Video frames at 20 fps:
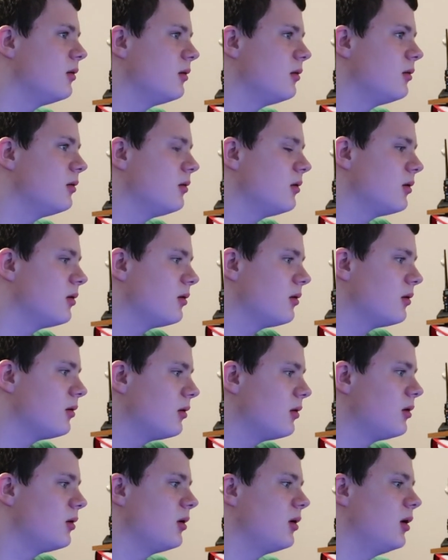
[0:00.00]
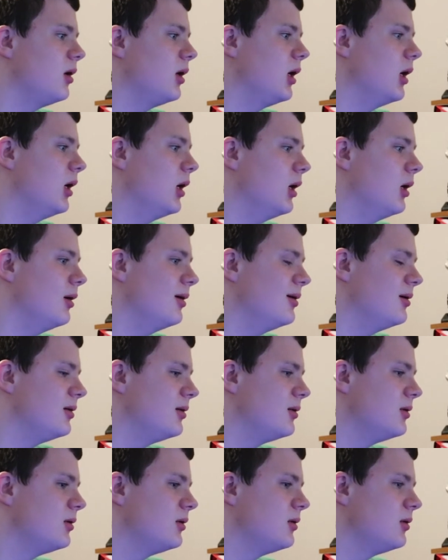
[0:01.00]

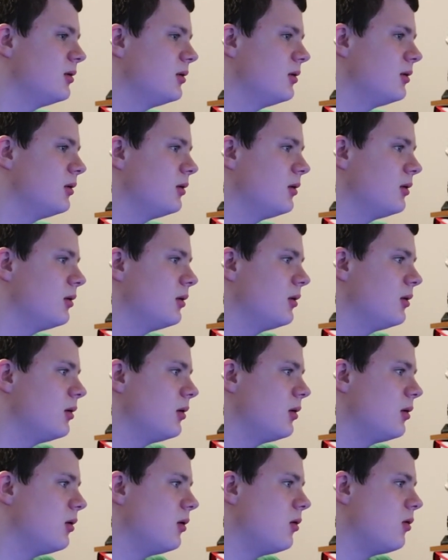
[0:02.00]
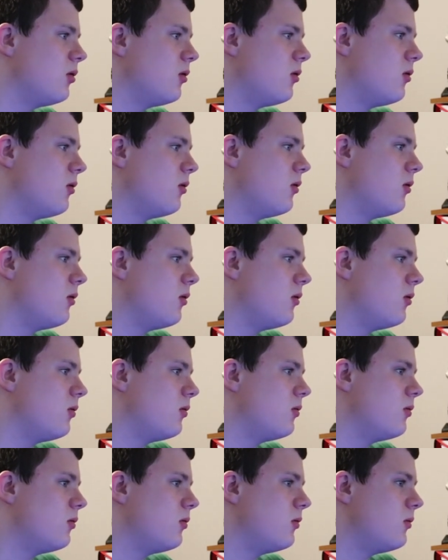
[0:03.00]

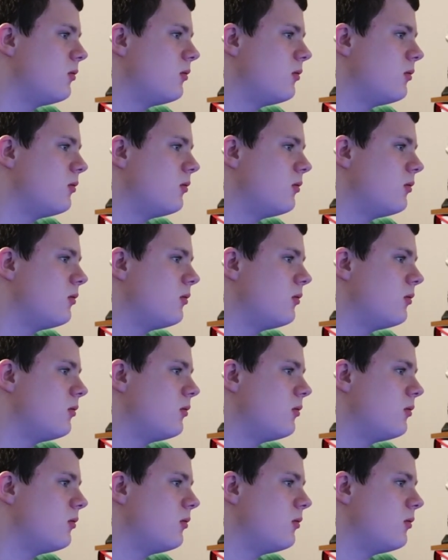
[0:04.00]
Nobody speaks.